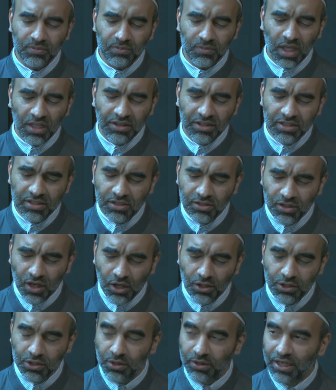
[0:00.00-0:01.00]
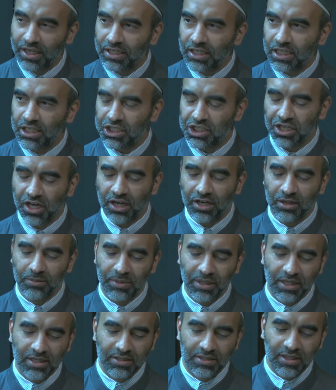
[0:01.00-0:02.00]
this is also in Ishara
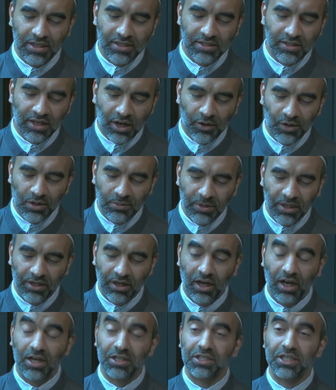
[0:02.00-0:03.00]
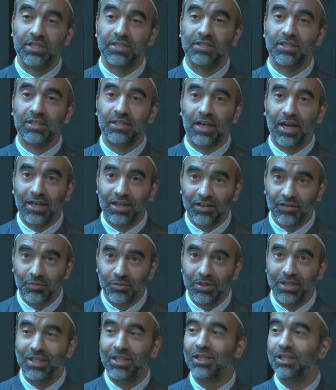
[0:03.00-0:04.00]
because the Isra and Miraj is the night of
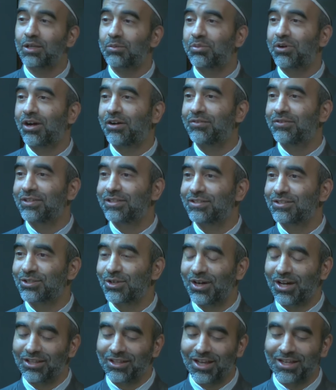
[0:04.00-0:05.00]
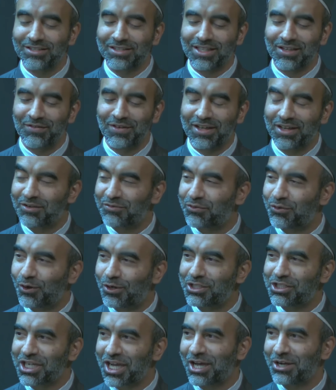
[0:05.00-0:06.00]
meeting the prophets. So Allah is giving a
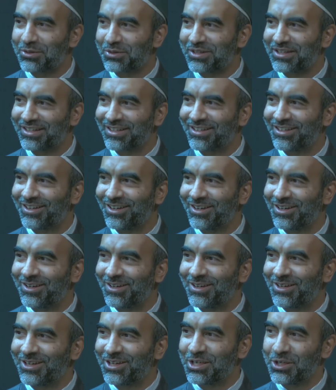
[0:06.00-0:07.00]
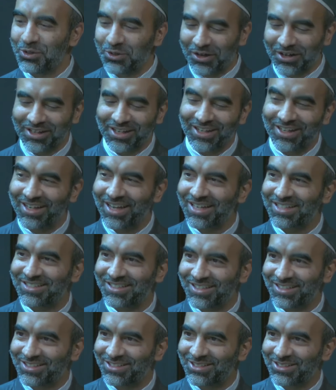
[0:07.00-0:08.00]
foreshadowing. You are
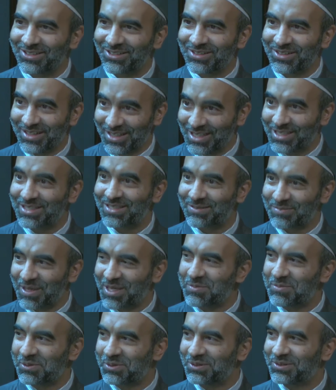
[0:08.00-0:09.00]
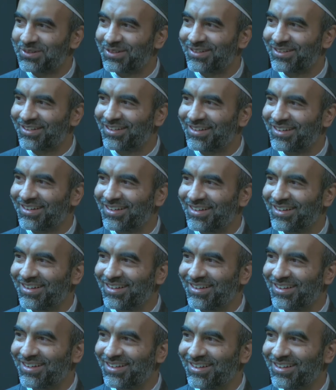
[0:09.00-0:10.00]
connected to these people.
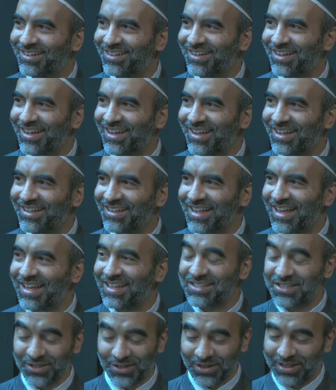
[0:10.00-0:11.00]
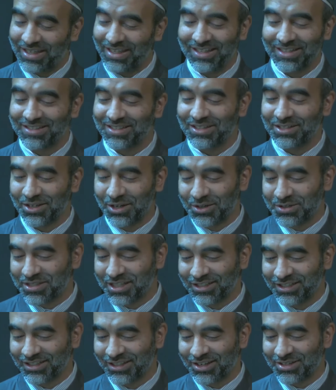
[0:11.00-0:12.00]
And, and so he doesn't know,
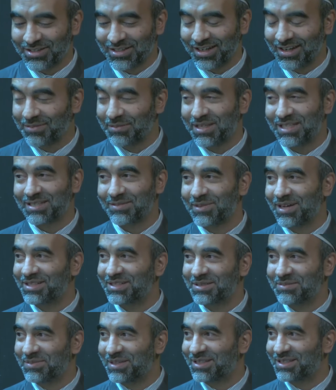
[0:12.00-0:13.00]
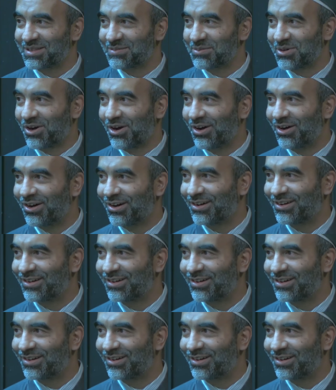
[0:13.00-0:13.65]
sallallahu alayhi wa sallam, he's about to meet them all